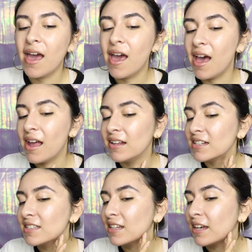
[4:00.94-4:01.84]
and
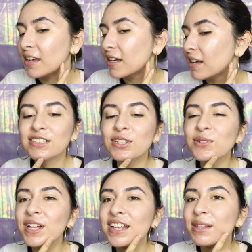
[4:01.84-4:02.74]
is like, do
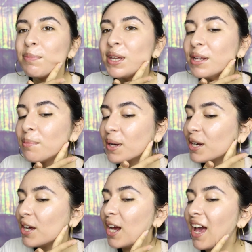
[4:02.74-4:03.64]
you like the peanut
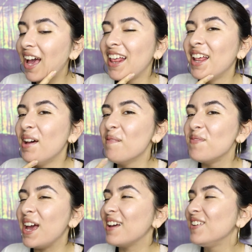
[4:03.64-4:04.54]
butter? And
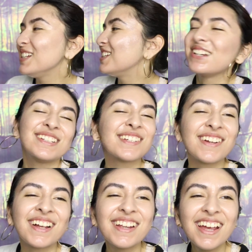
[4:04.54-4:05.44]
the baby turns
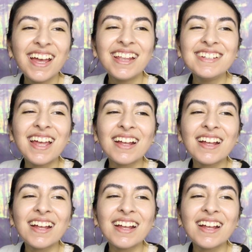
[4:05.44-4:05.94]
around and he's